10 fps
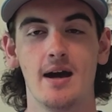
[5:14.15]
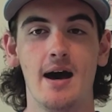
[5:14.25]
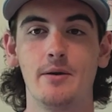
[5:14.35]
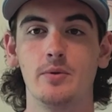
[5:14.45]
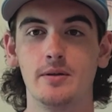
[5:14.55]

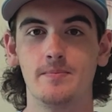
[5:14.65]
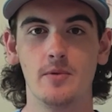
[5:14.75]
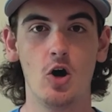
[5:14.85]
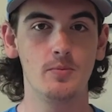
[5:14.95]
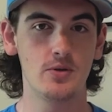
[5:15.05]
I would
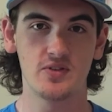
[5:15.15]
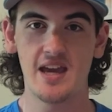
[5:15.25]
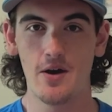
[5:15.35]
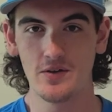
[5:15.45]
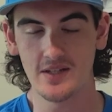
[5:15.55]
almost
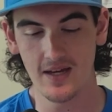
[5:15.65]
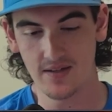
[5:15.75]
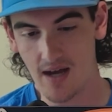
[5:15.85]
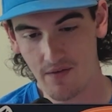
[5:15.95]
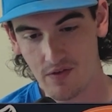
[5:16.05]
guarantee a
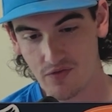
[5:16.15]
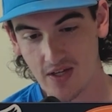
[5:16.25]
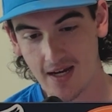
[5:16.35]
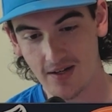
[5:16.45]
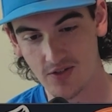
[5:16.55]
top
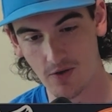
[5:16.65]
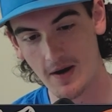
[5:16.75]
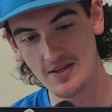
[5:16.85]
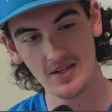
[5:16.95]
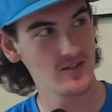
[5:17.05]
15, as
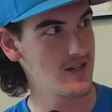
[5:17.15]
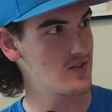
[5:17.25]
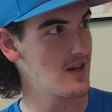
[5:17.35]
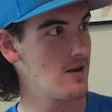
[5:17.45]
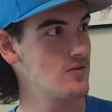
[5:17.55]
crazy as that
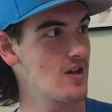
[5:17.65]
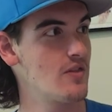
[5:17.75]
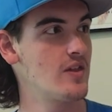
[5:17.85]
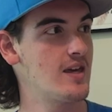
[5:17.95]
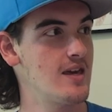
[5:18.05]
sounds. I
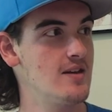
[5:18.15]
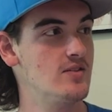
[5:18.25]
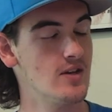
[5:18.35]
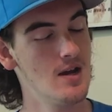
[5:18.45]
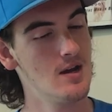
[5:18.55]
think he is